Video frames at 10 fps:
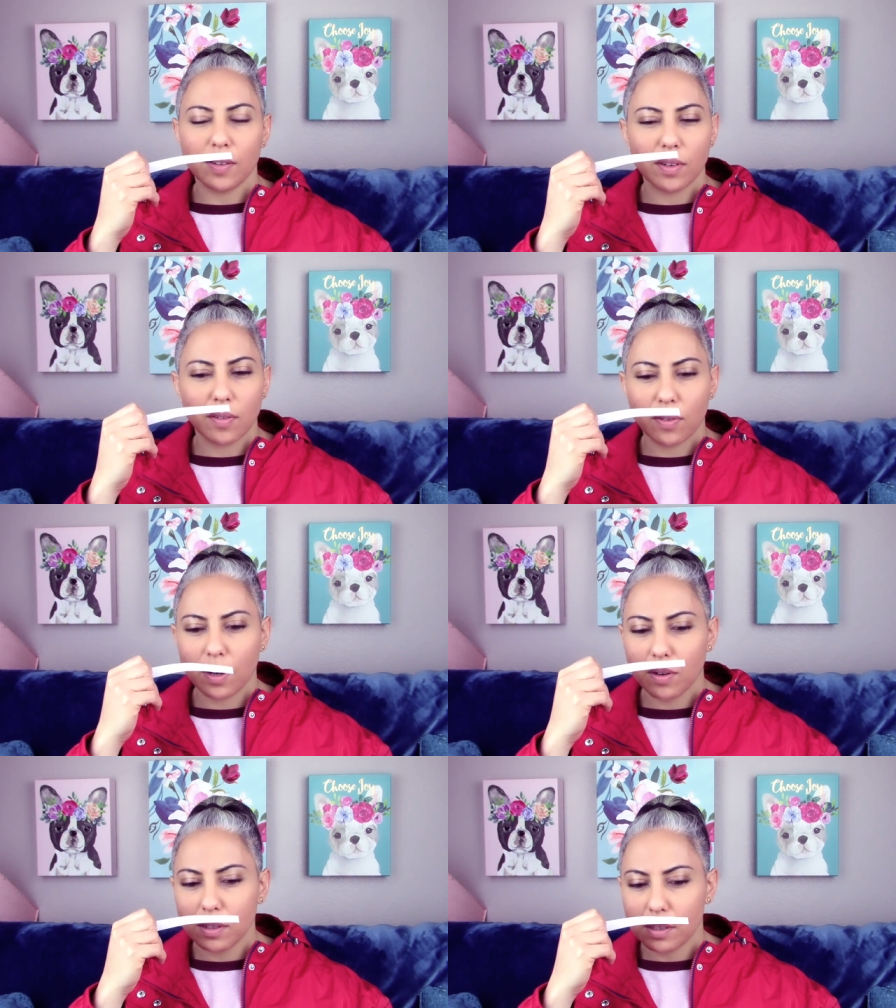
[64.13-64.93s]
evening
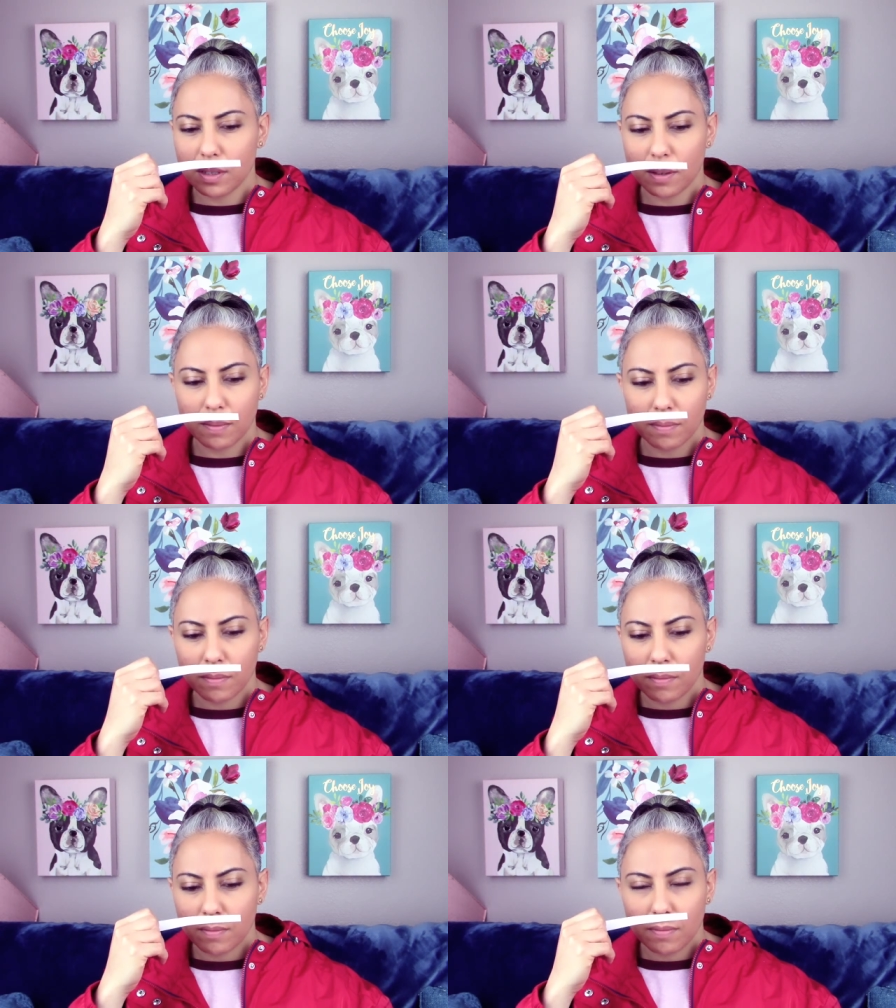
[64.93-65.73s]
fragrance.
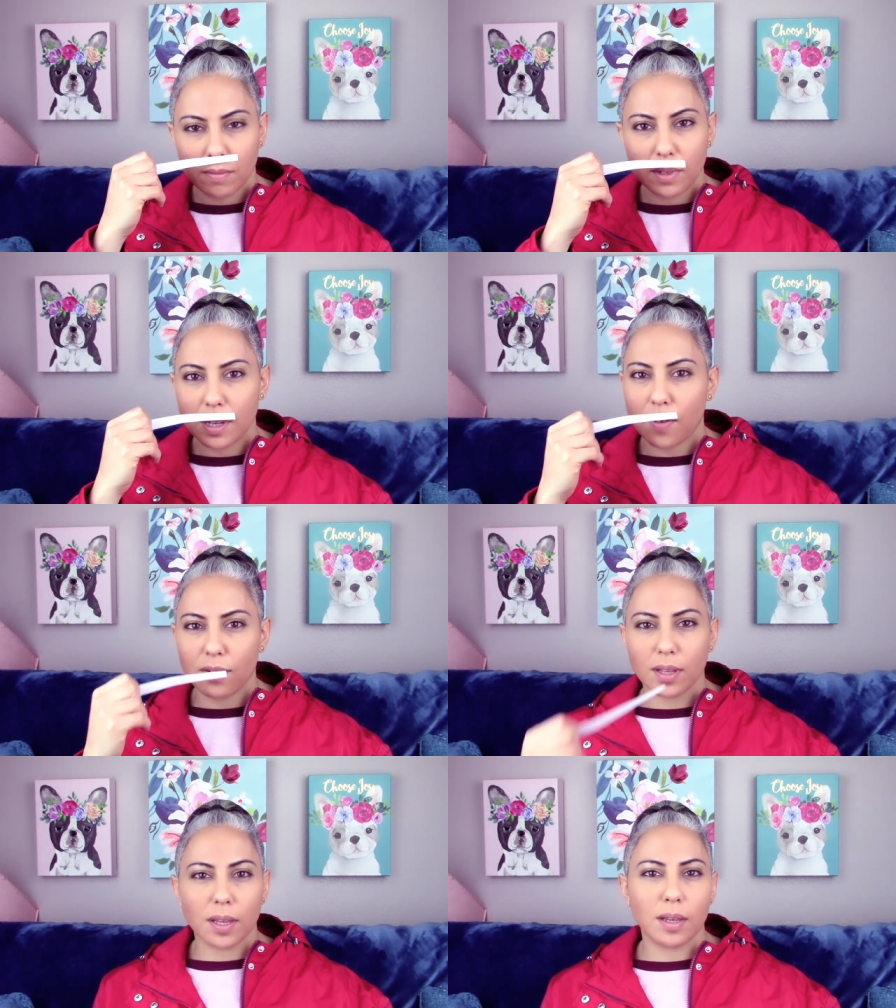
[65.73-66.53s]

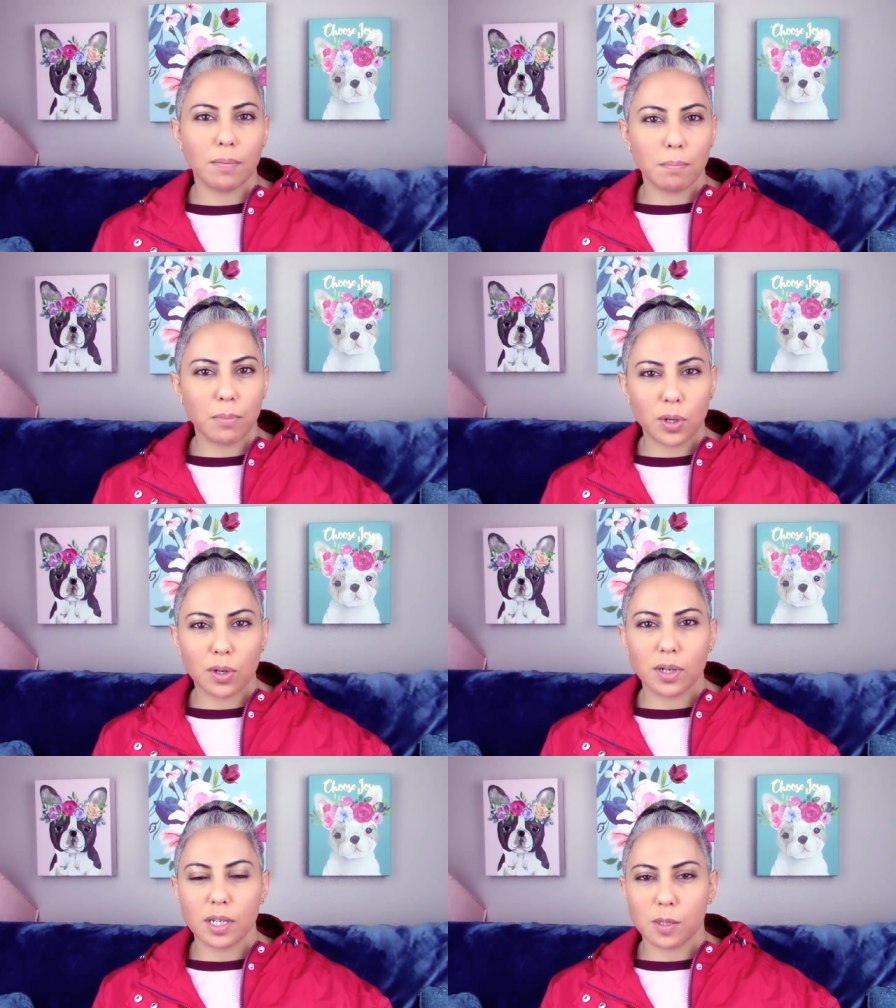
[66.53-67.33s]
Definitely
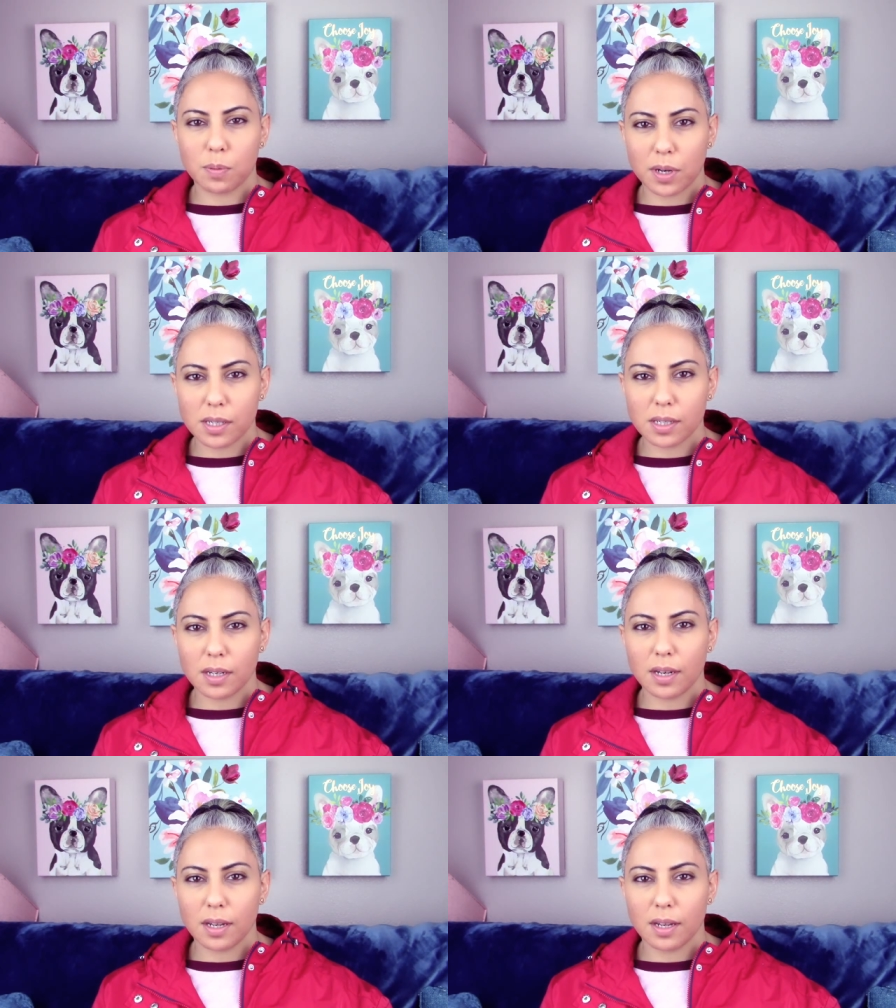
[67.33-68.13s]
myrrh is
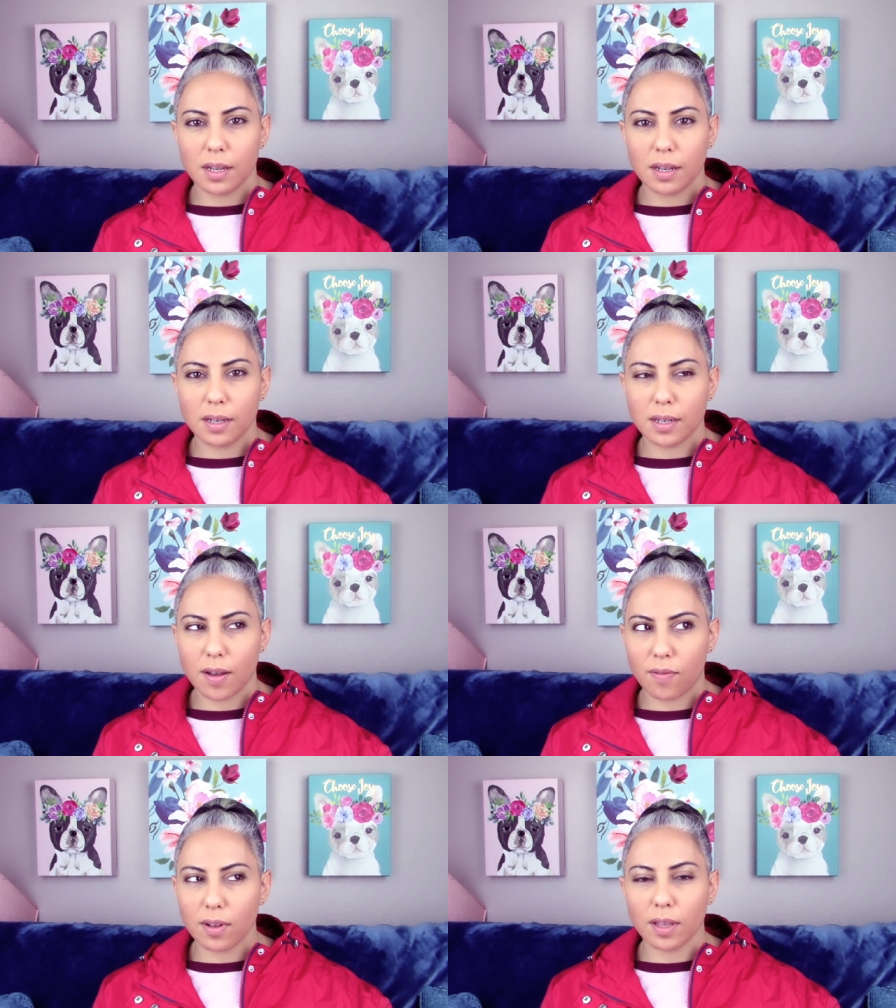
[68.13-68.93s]
present,
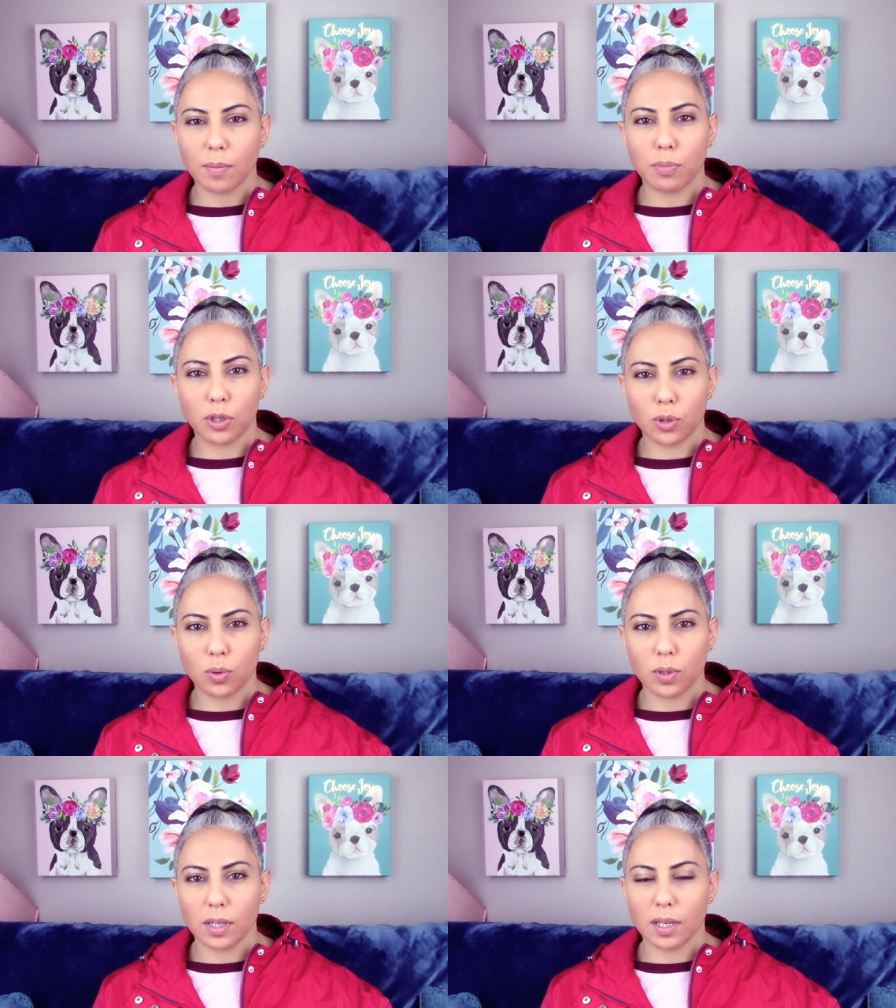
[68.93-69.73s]
definitely
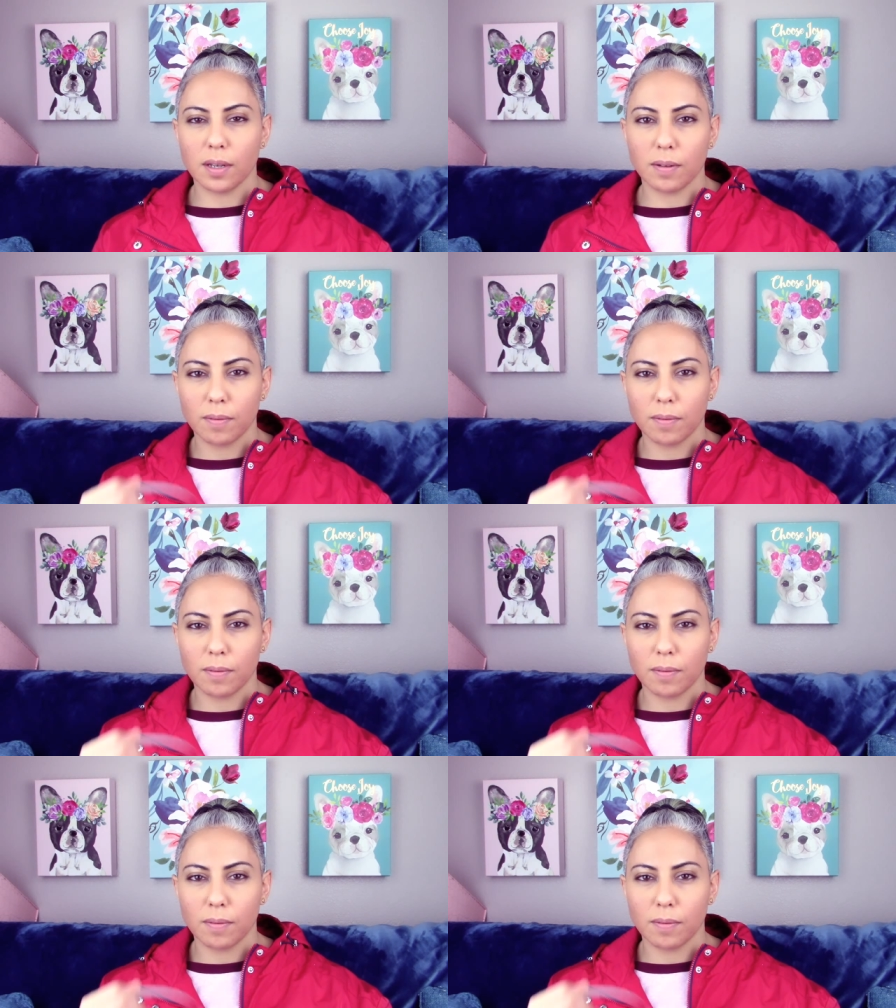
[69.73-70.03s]
patchouli,